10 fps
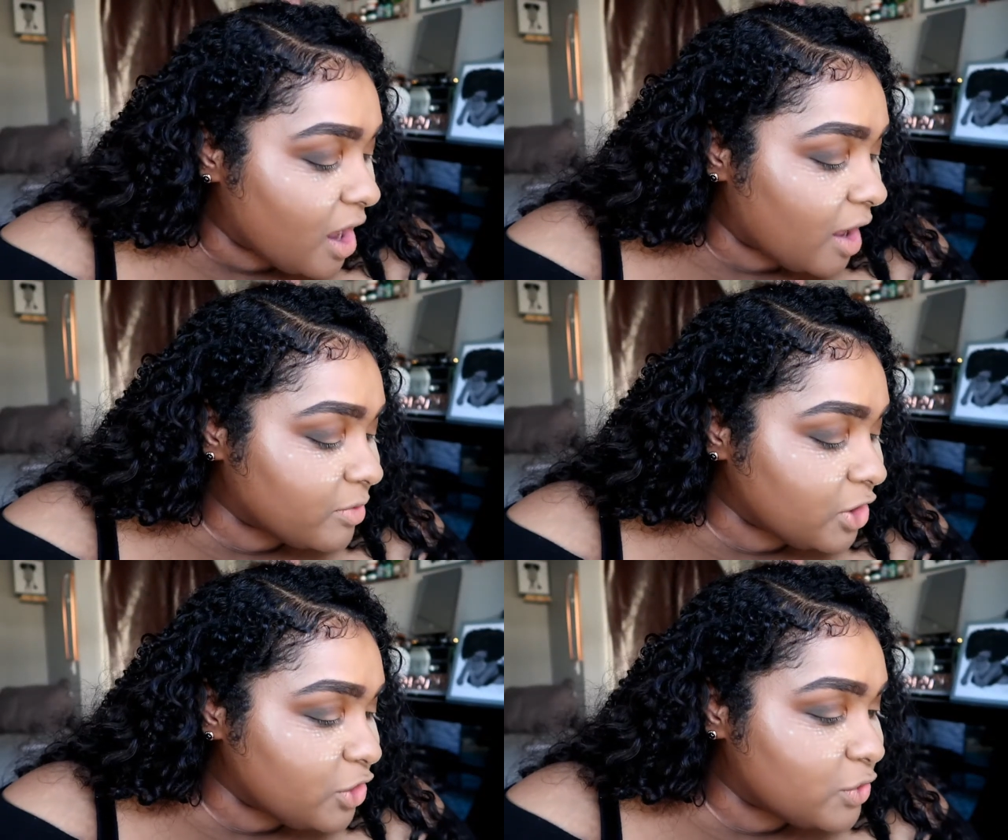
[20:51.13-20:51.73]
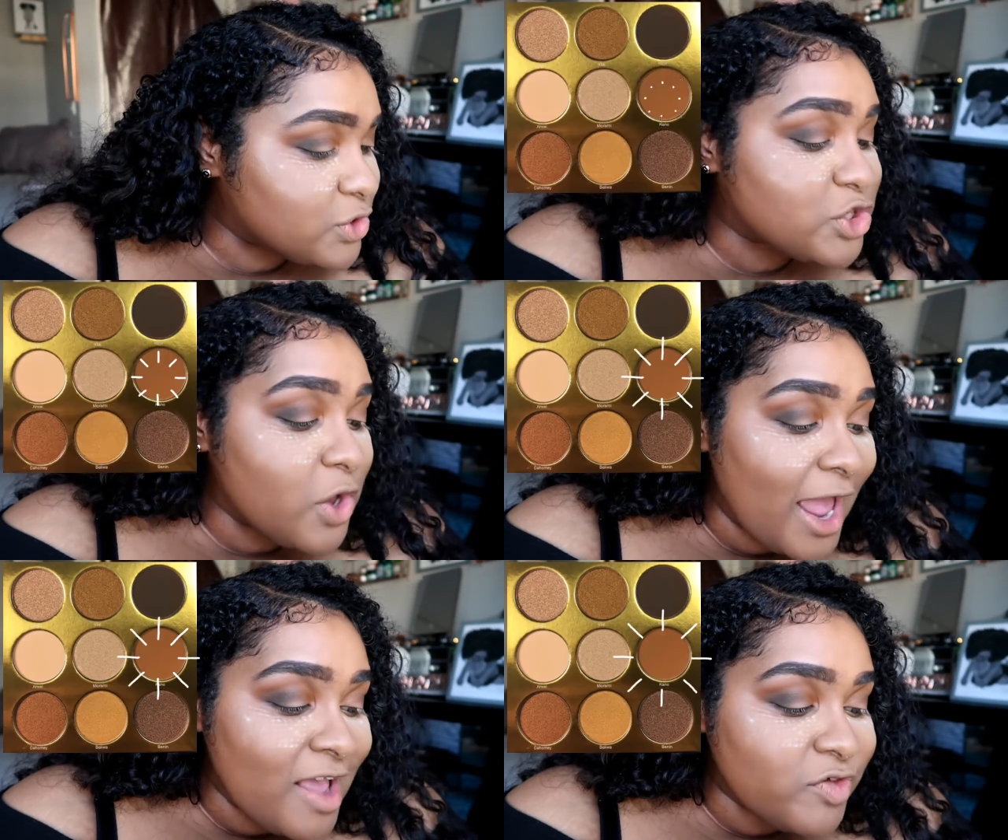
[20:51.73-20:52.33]
I'm gonna use, so
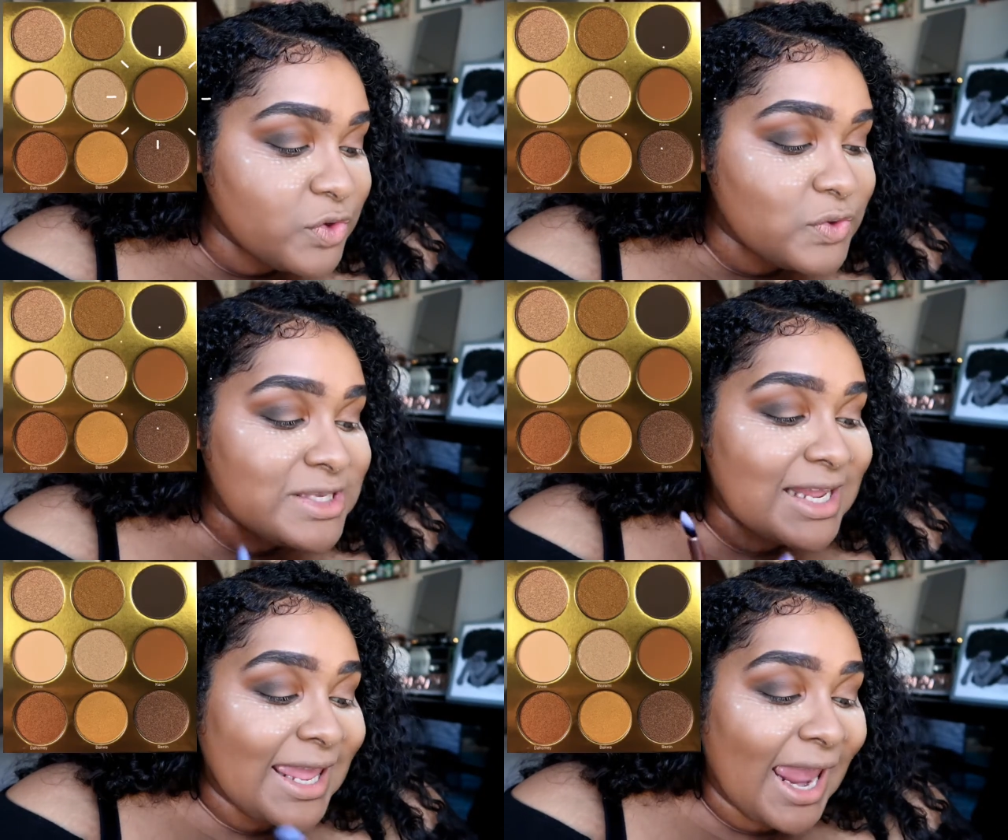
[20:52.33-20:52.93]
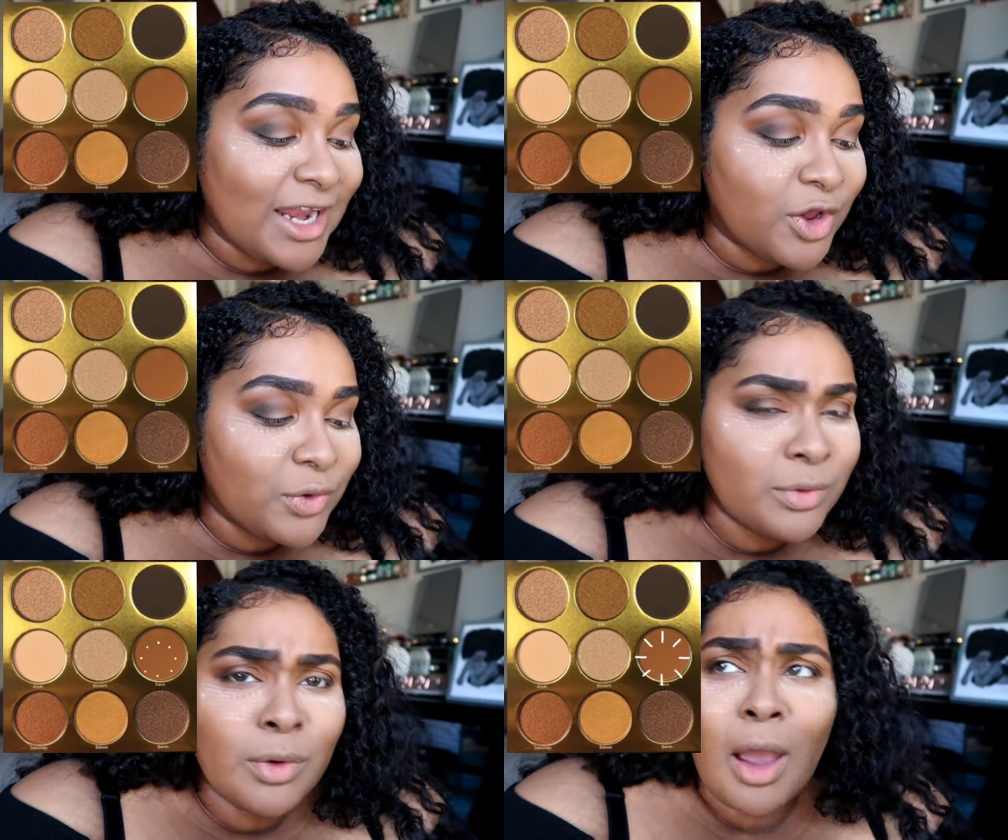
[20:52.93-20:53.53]
I have used Kano.